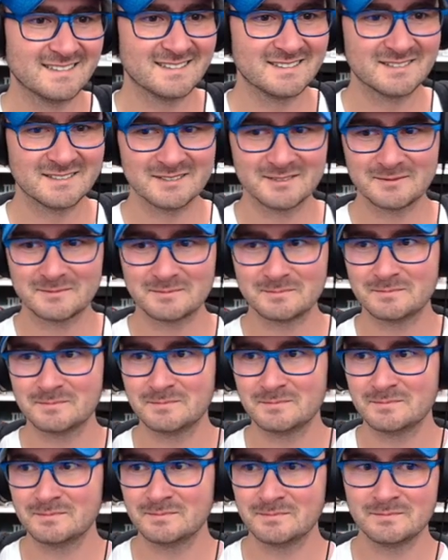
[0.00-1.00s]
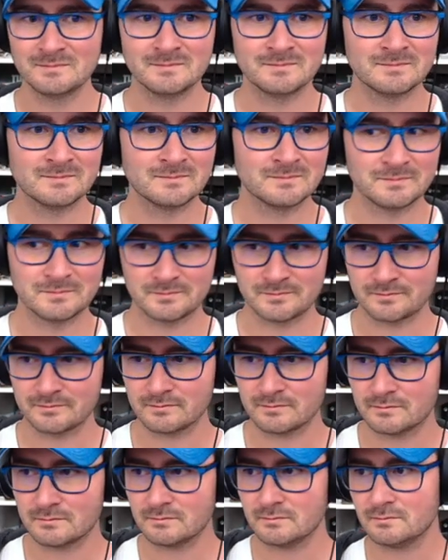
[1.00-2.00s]

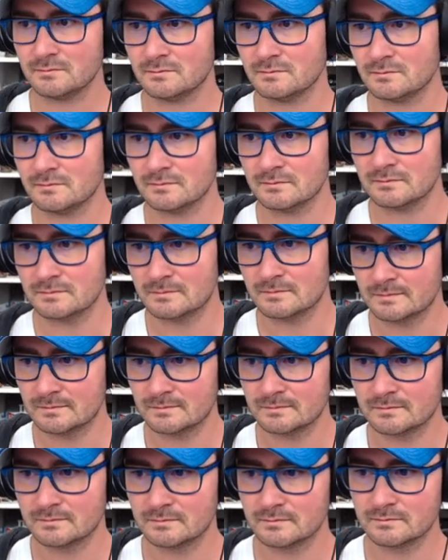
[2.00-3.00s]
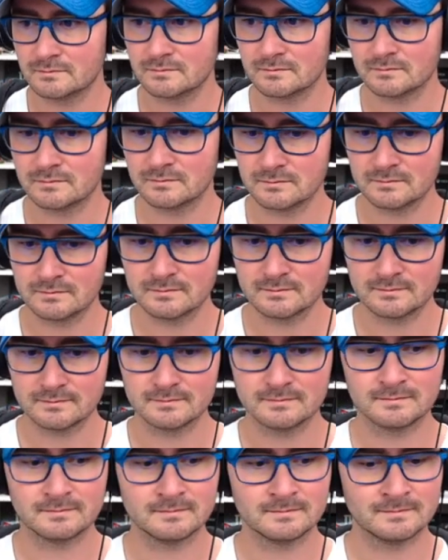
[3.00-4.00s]

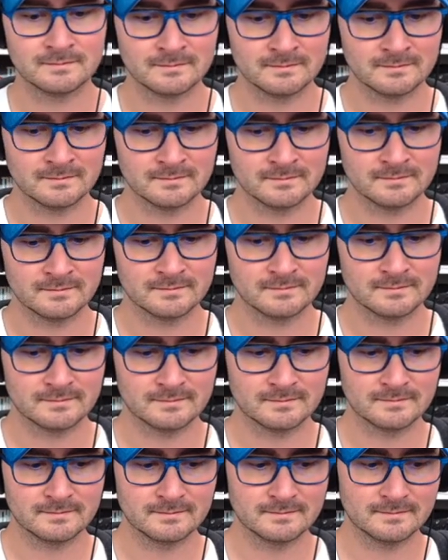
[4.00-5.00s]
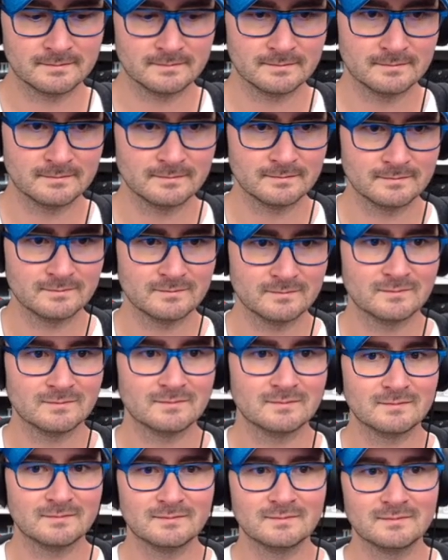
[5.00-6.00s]

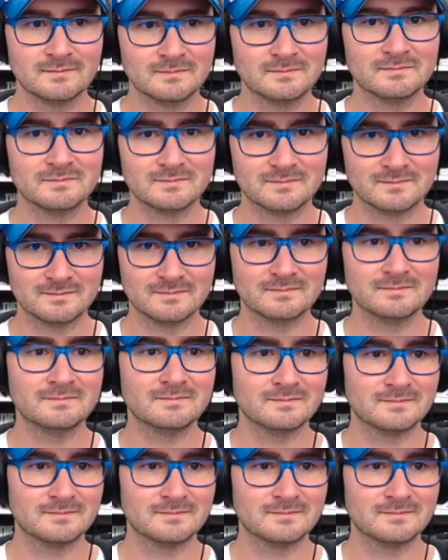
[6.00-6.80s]
The person shown says nothing.